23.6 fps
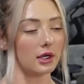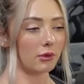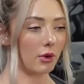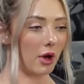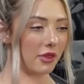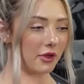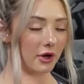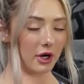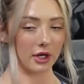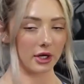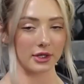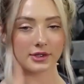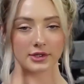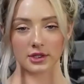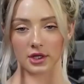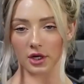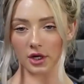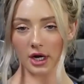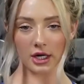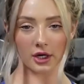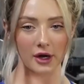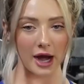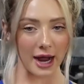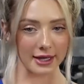whether it's
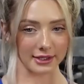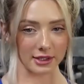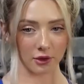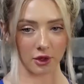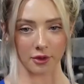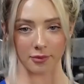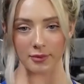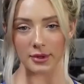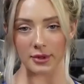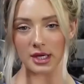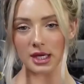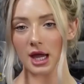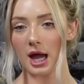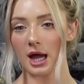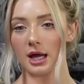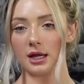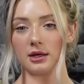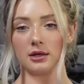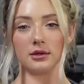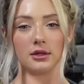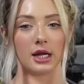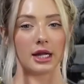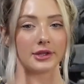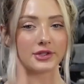you're interacting with me
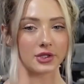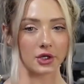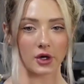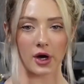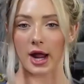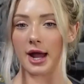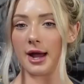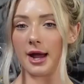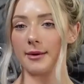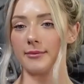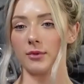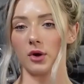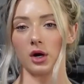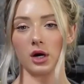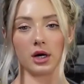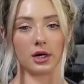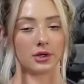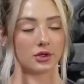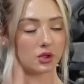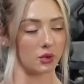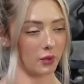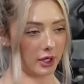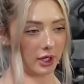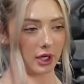on Instagram
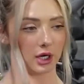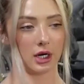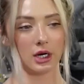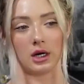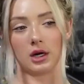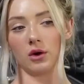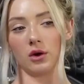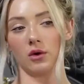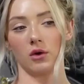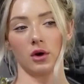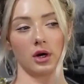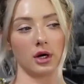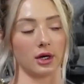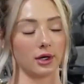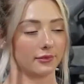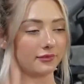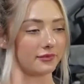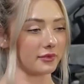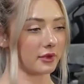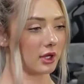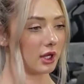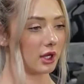or Twitter or